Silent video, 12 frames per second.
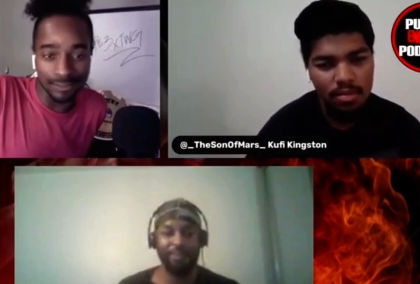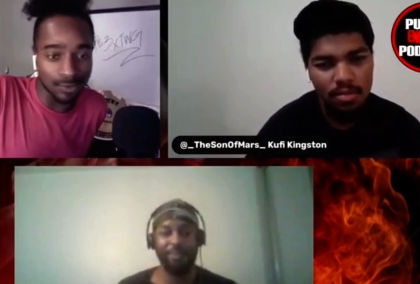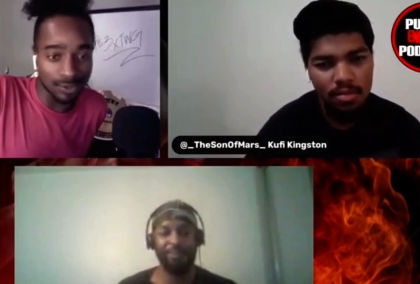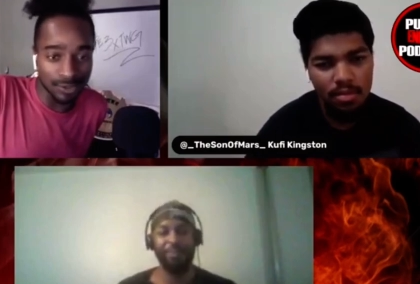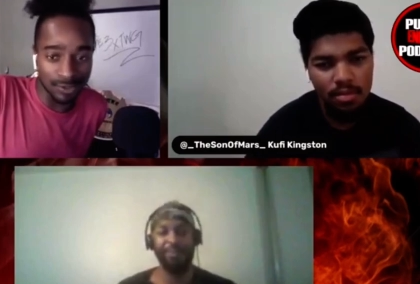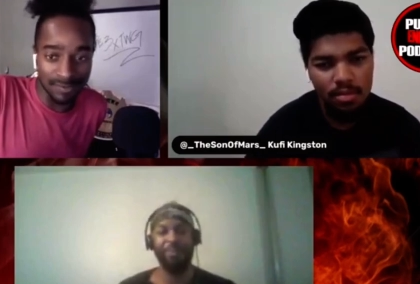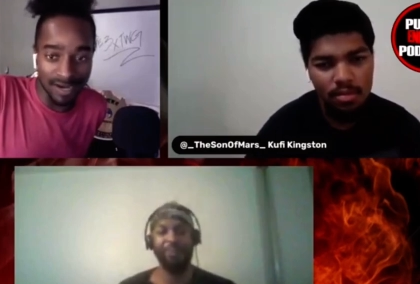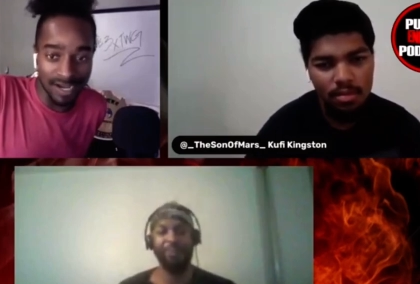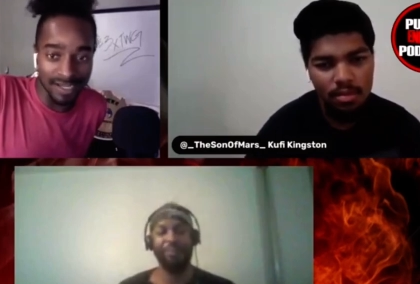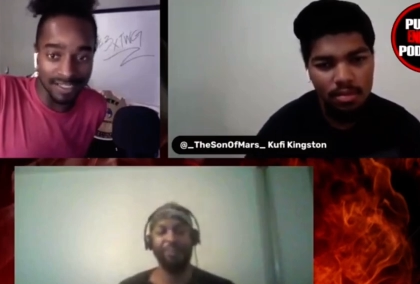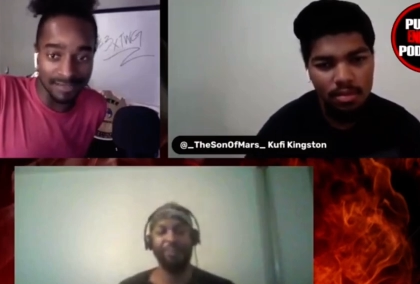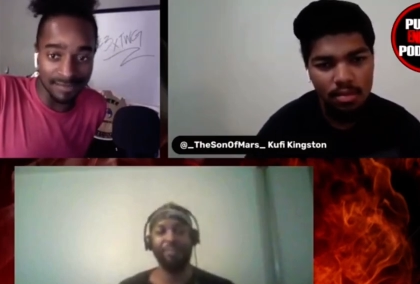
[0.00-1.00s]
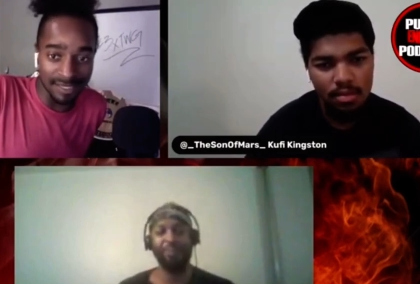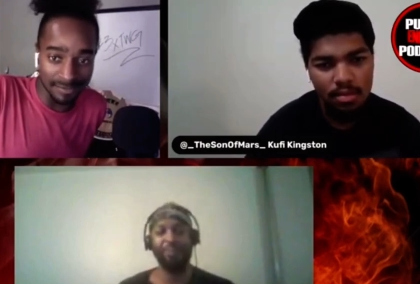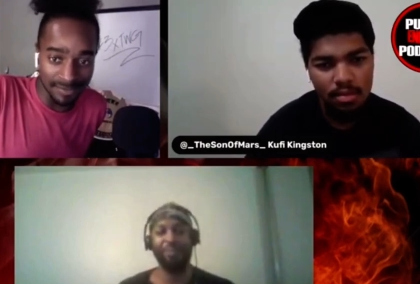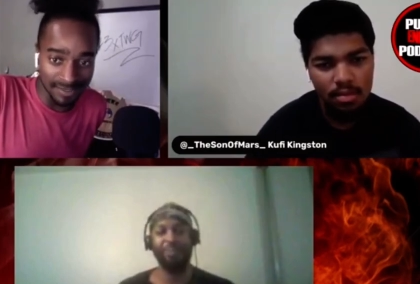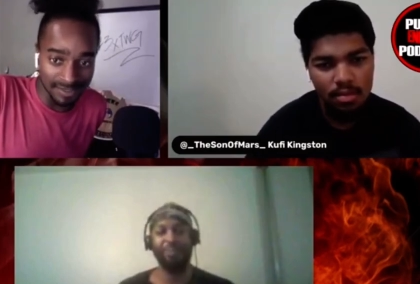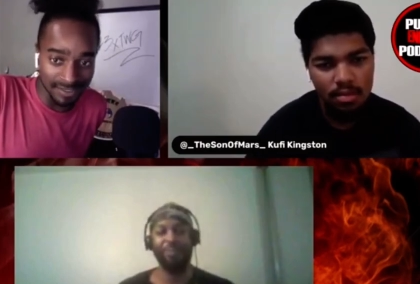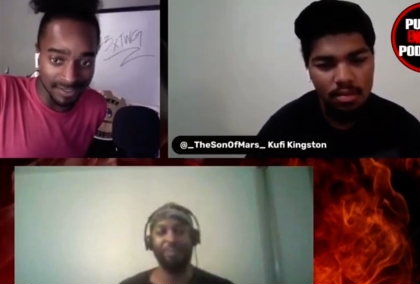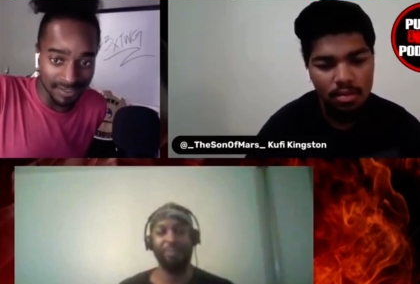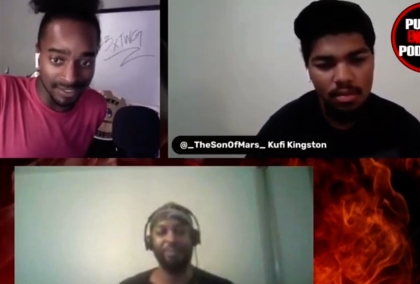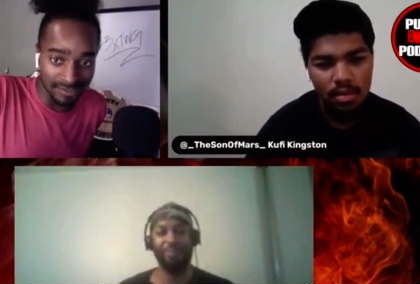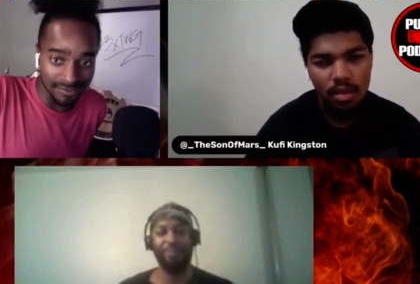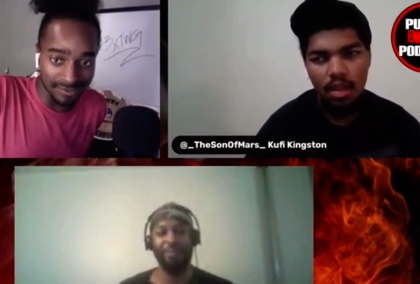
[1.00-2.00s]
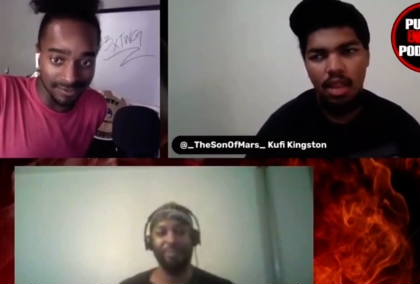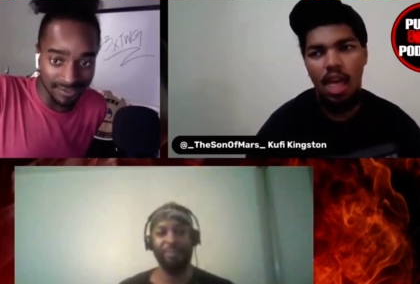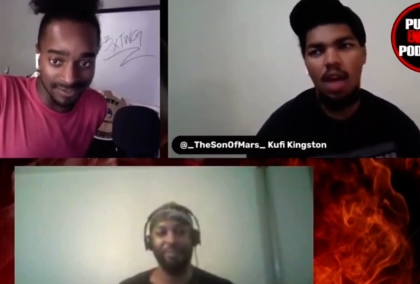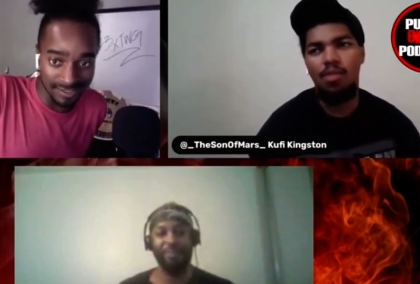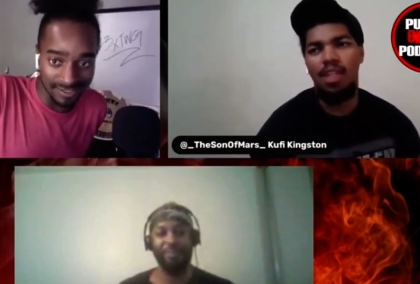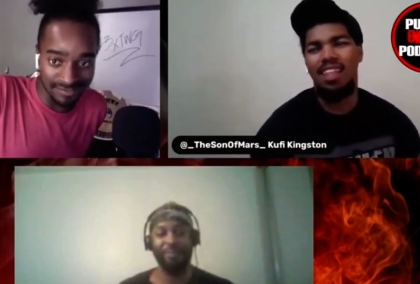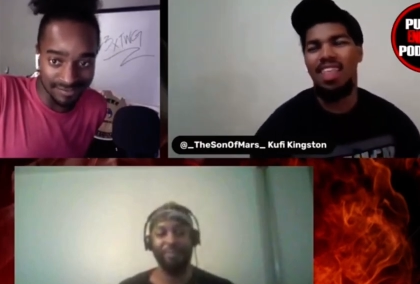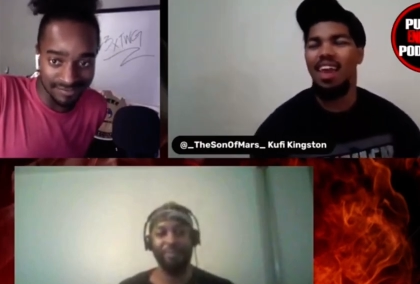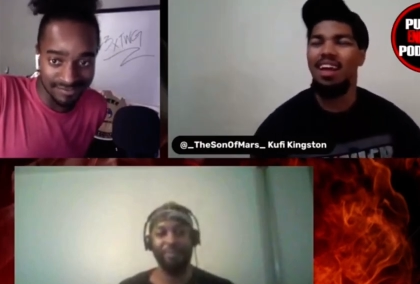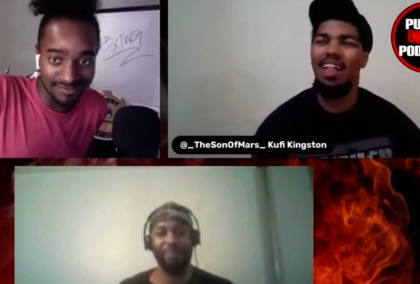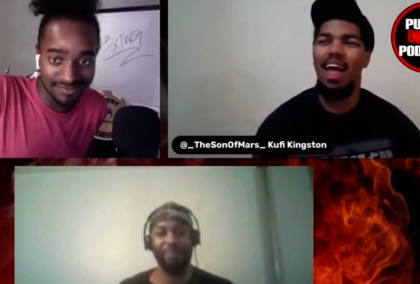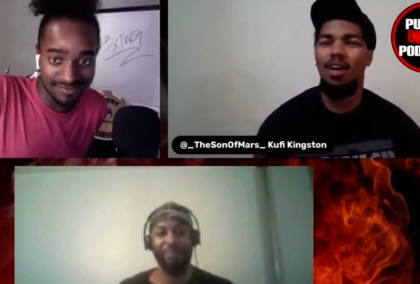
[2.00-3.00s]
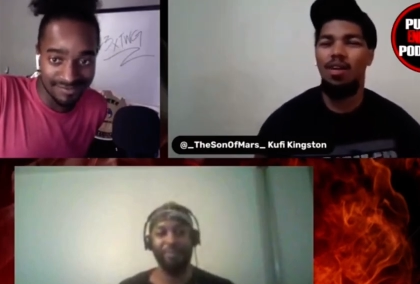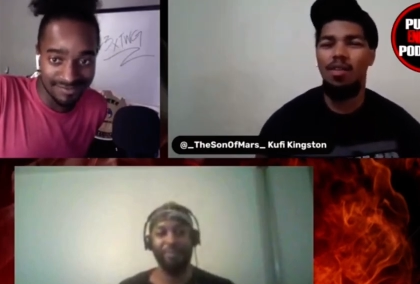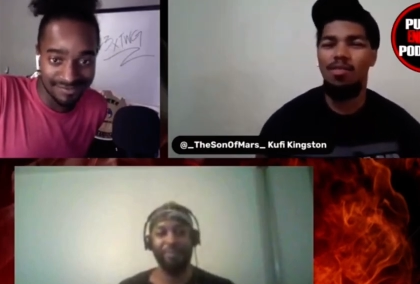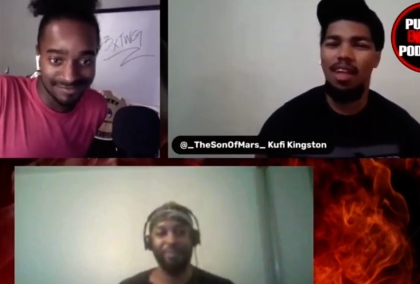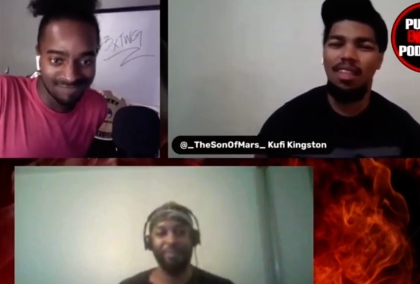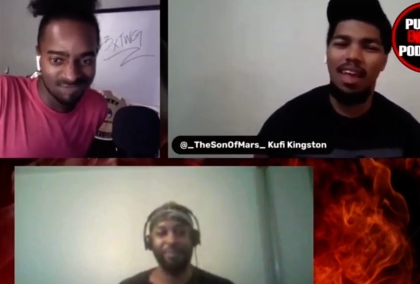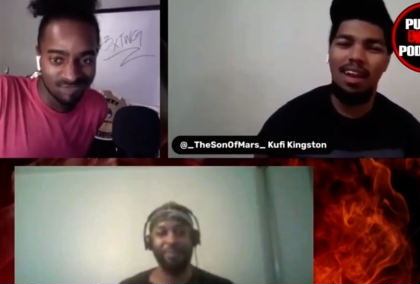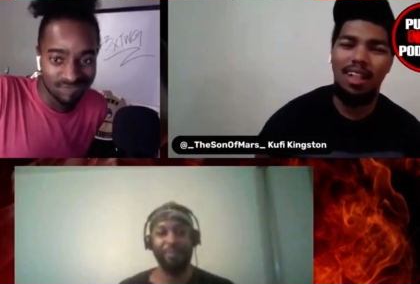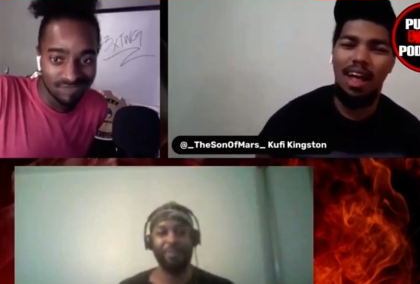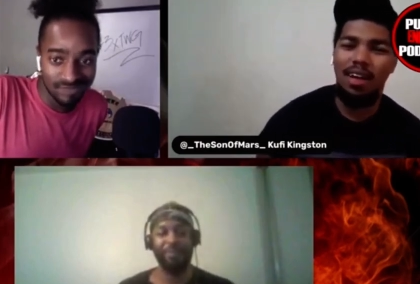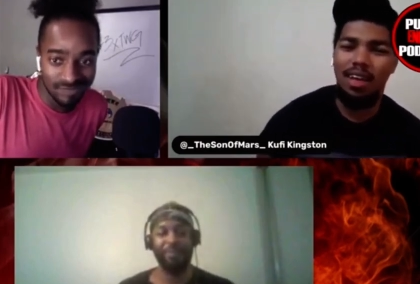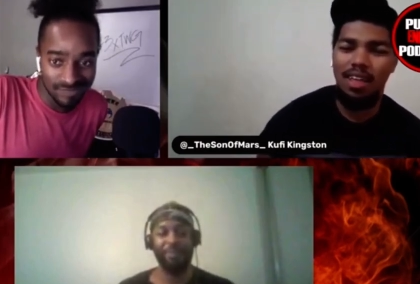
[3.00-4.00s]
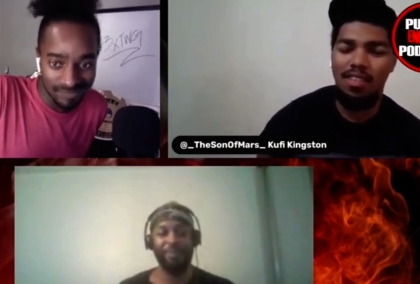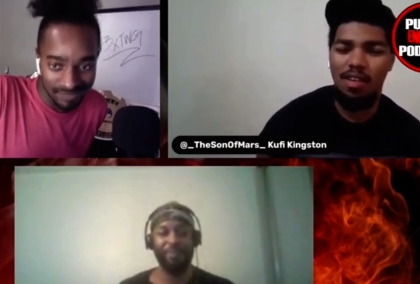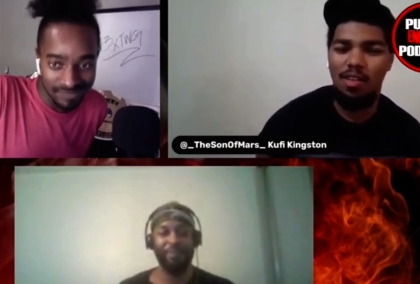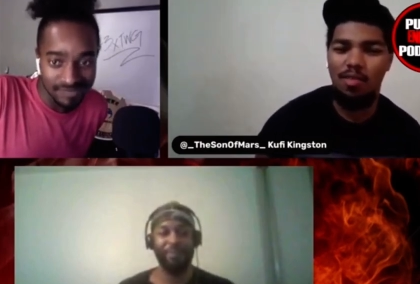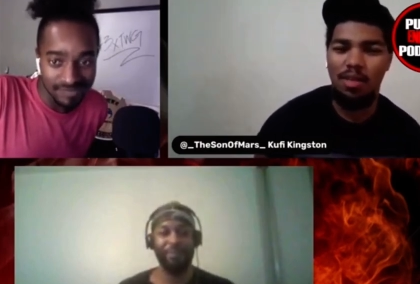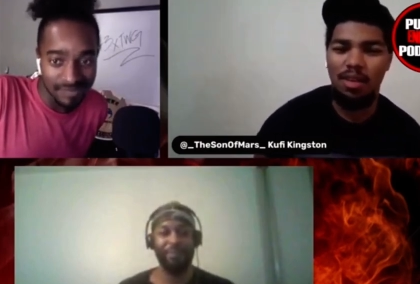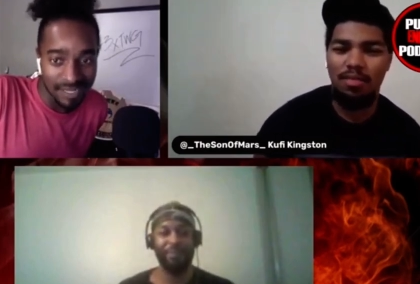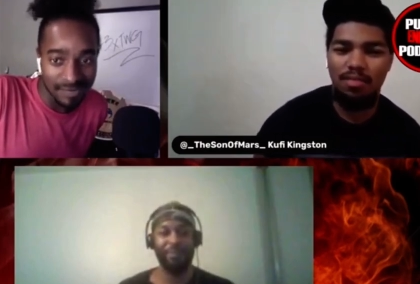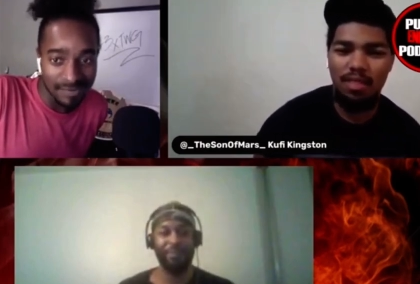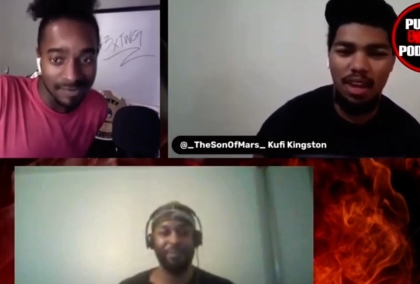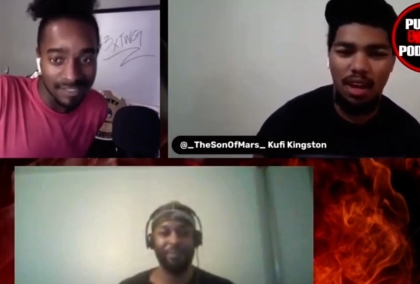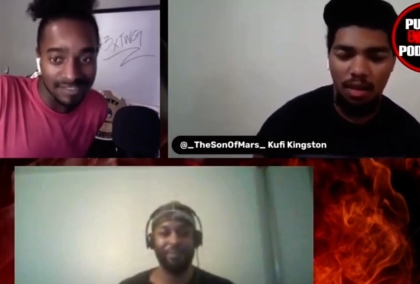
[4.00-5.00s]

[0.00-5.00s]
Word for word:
Speaker 1: morning on my end. It might have been ten o'clock
Speaker 2: on you. It was like ten o'clock. It was like ten o'clock on the East Coast. But might have been about